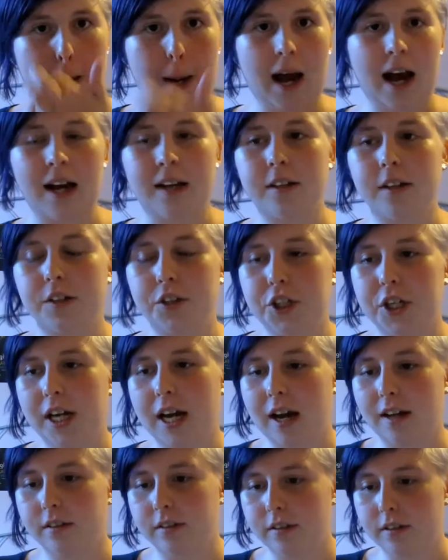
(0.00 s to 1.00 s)
And she
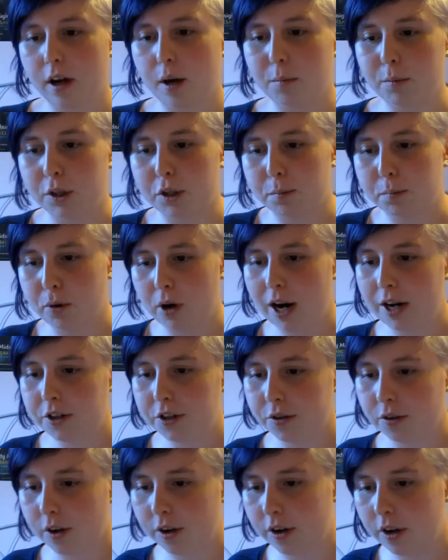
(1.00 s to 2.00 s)
had so much
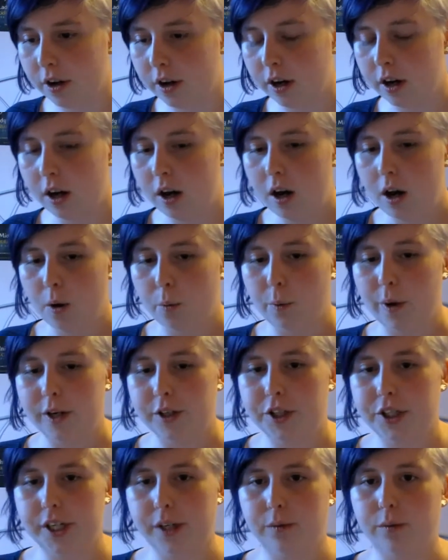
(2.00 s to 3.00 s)
pressure on her when
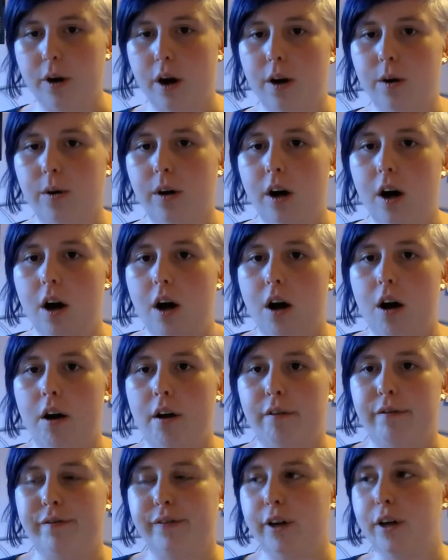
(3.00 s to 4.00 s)
she wrote
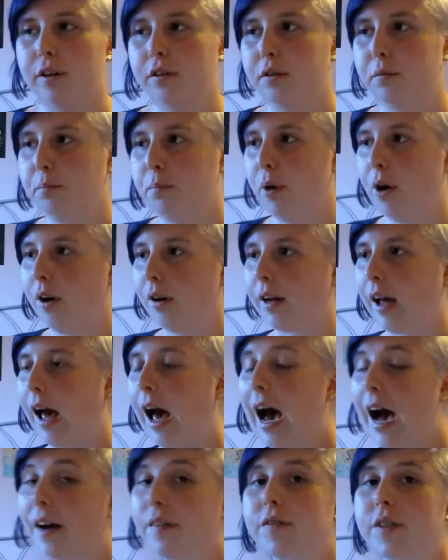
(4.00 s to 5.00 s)
her first book
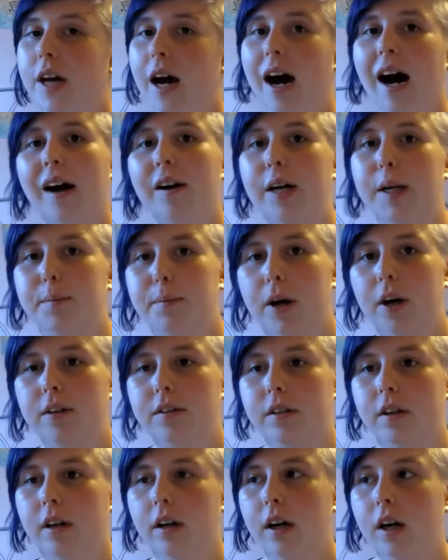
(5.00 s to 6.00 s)
after Harry
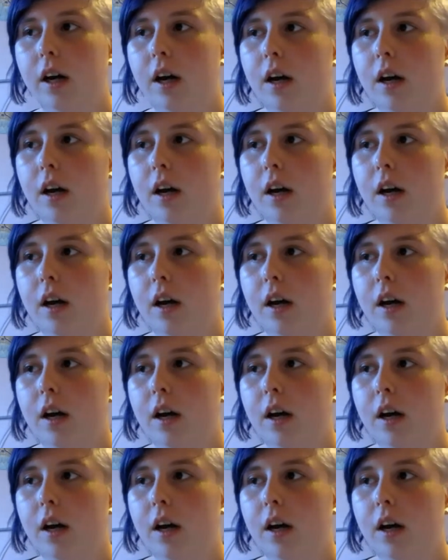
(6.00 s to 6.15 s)
Potter